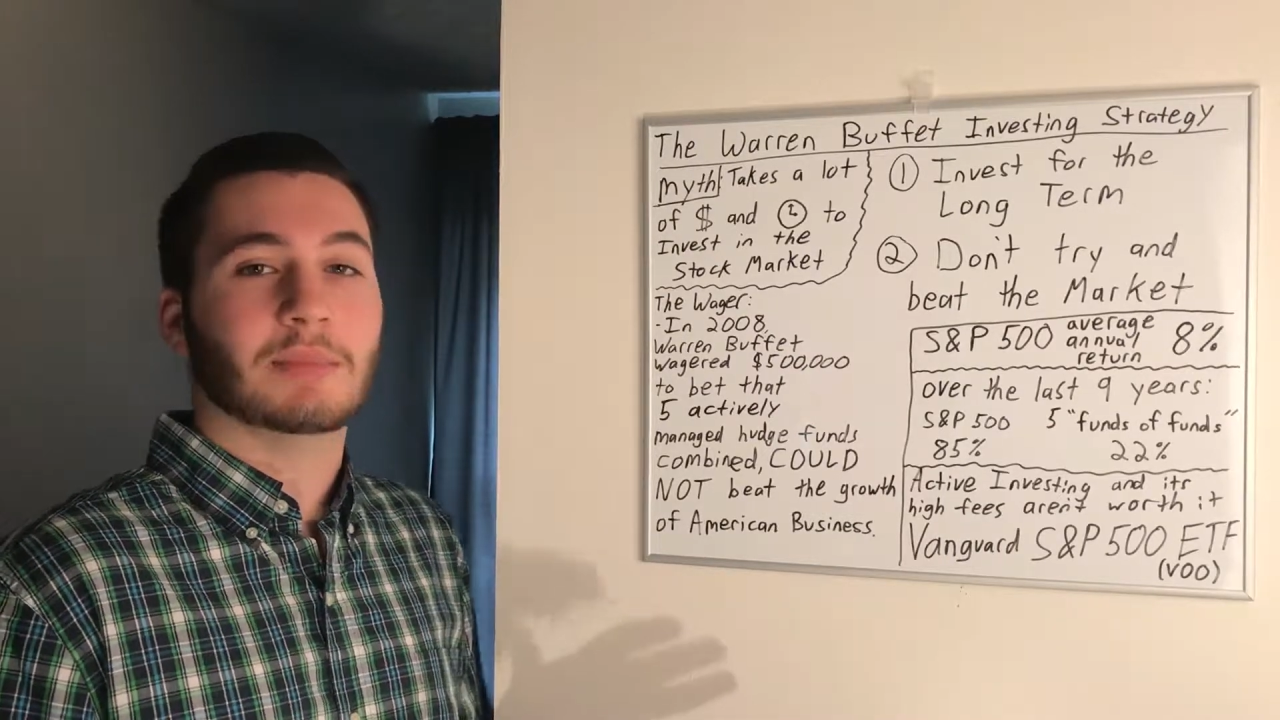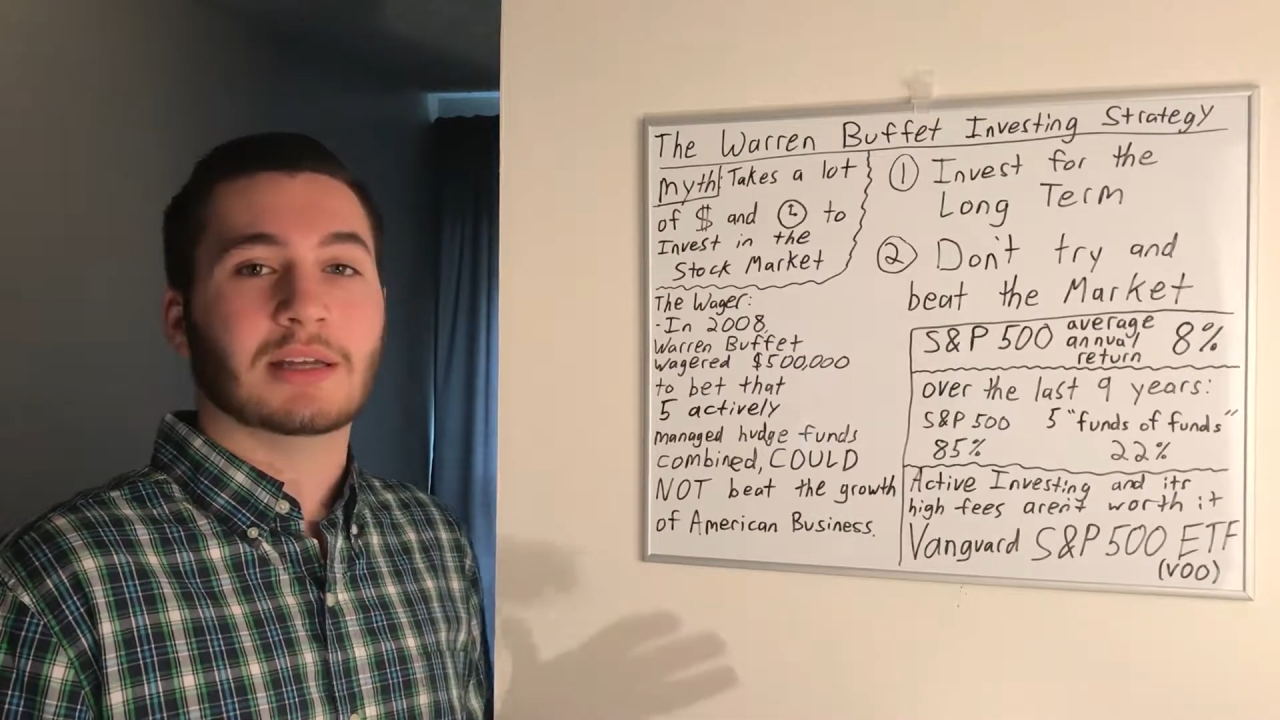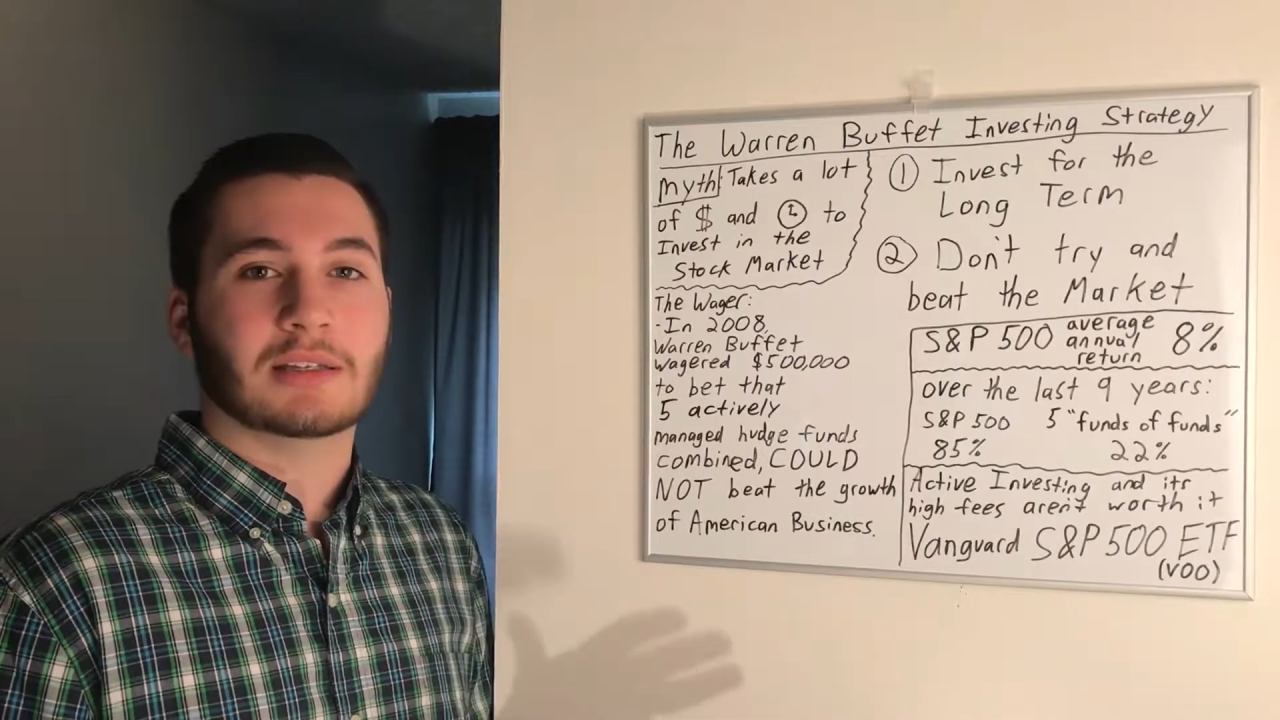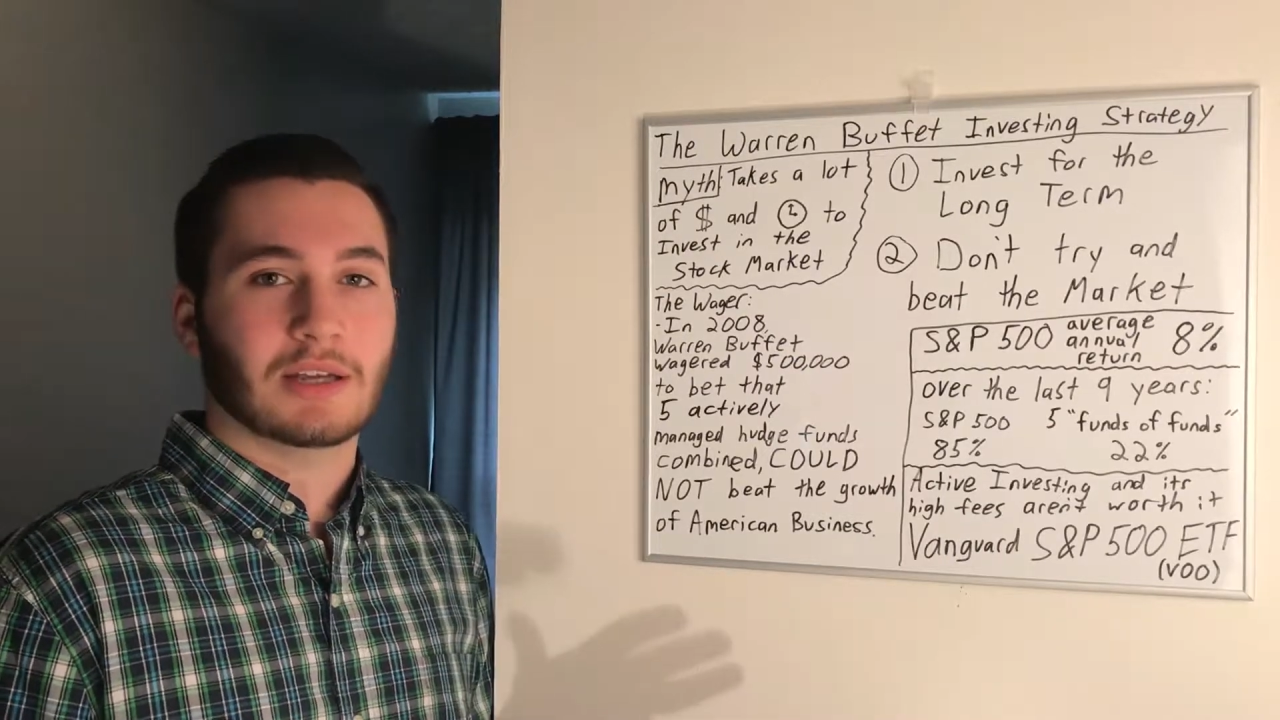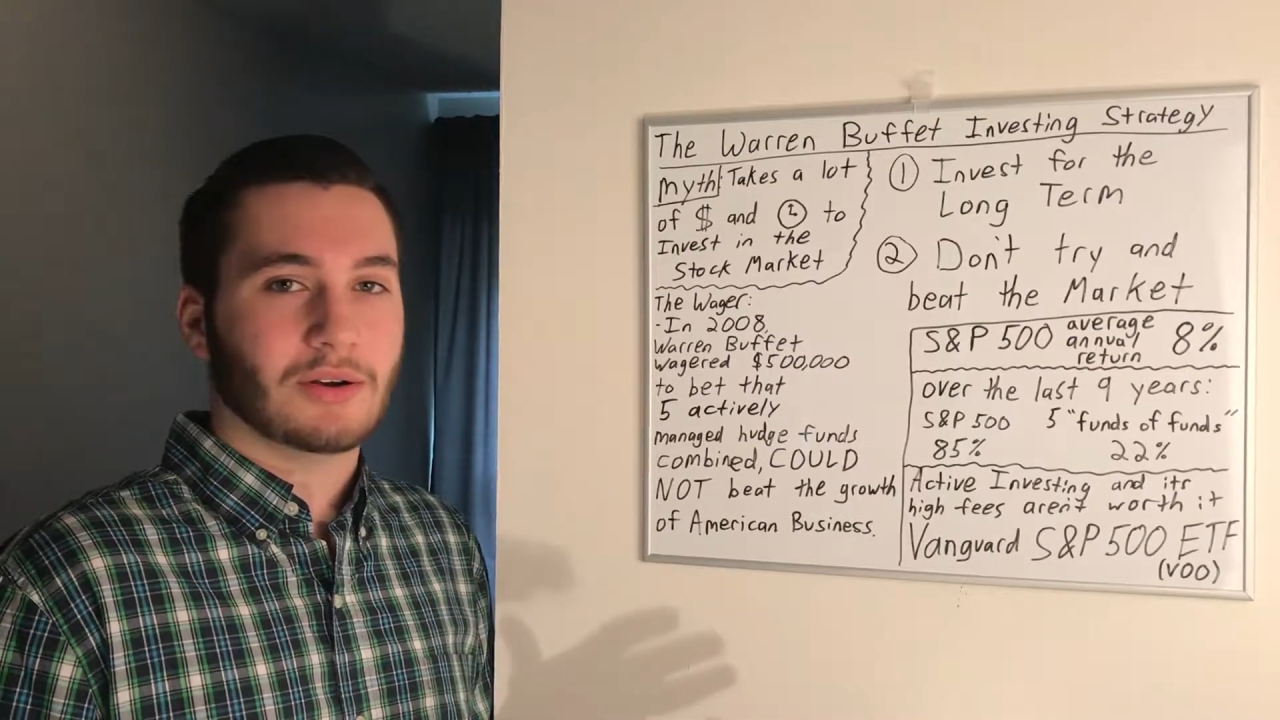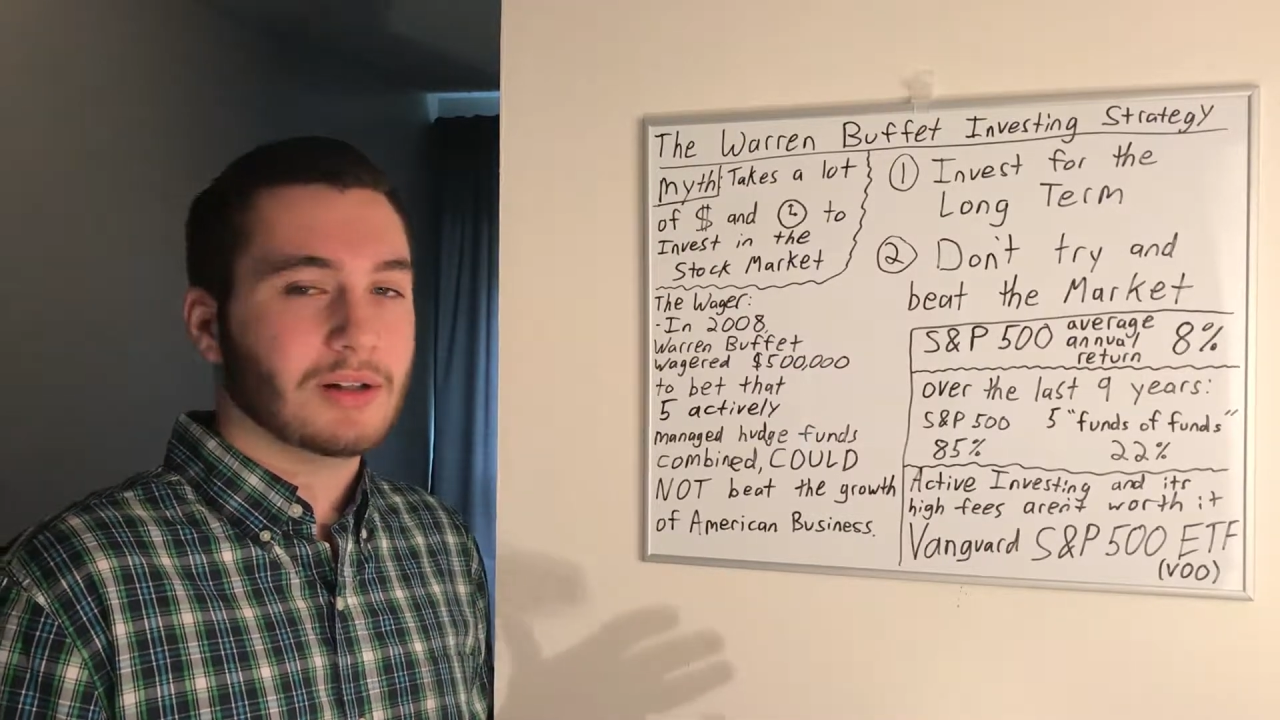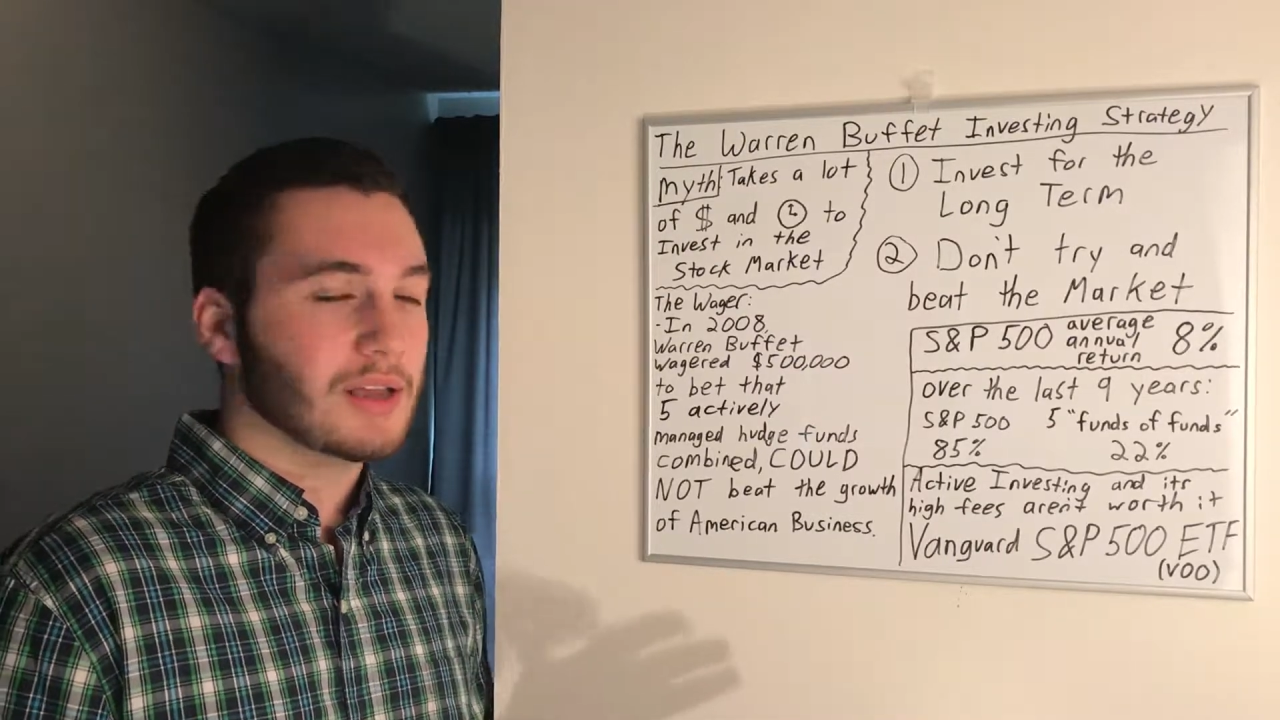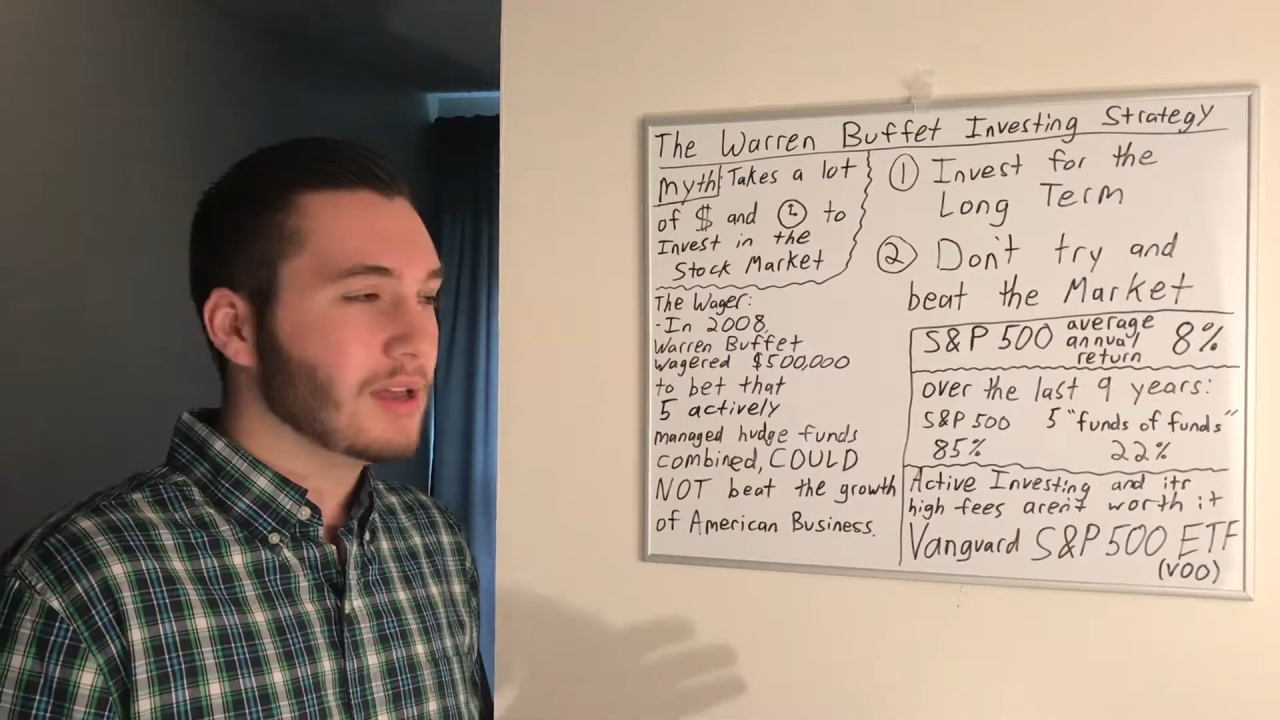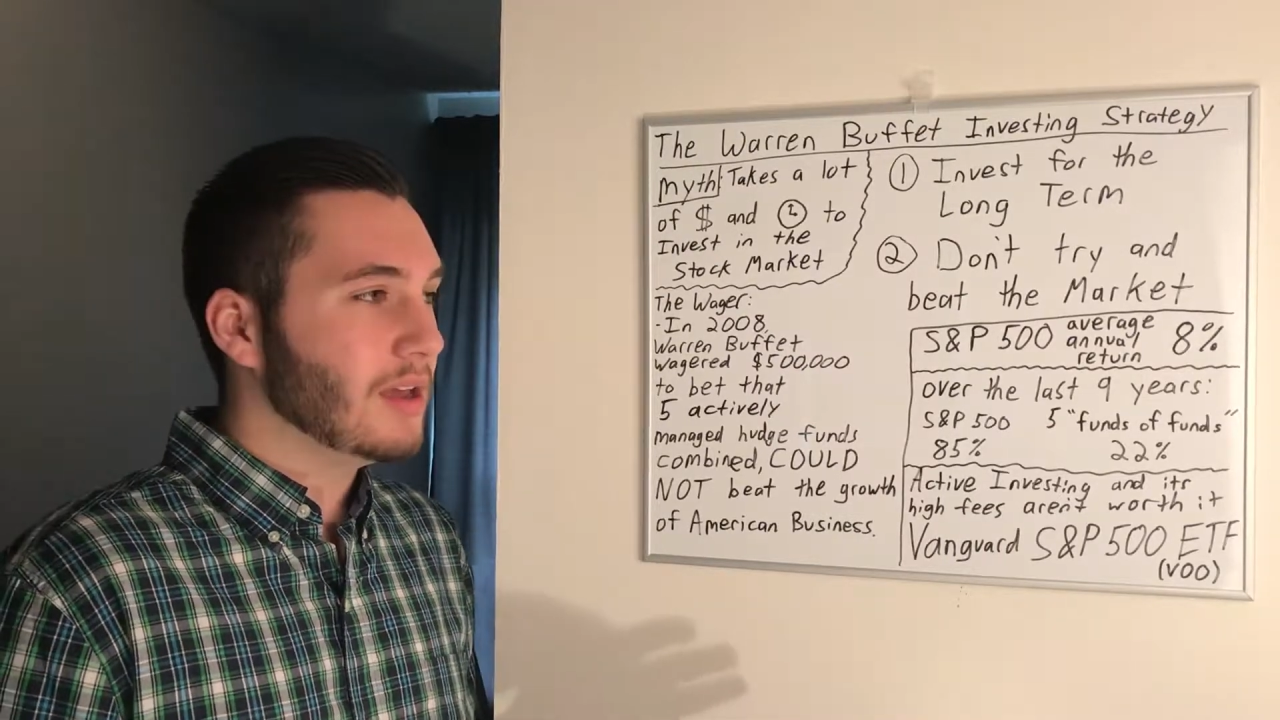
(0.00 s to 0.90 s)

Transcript: big deal.